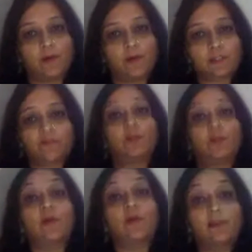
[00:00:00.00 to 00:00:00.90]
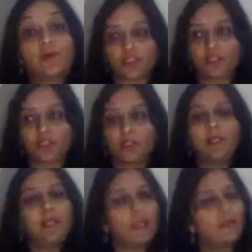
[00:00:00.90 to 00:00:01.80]
If we don't reform, how will we
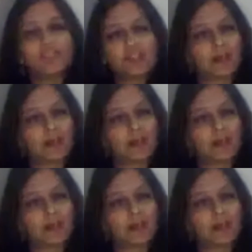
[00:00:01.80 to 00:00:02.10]
change?